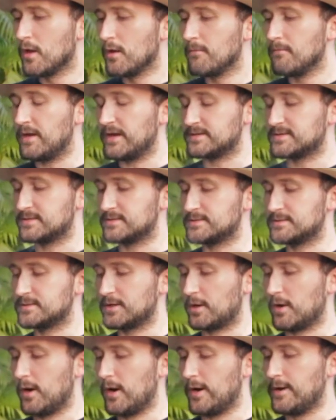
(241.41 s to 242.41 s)
Makes the
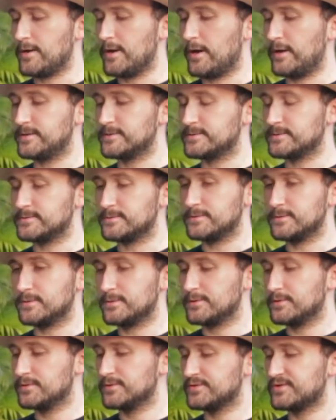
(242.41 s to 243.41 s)
cigar nice and
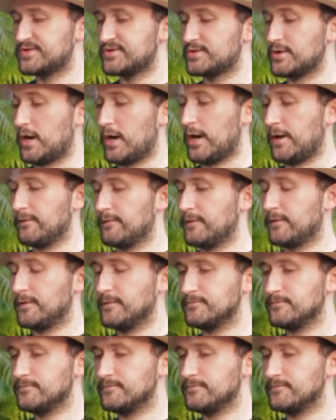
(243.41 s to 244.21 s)
soft.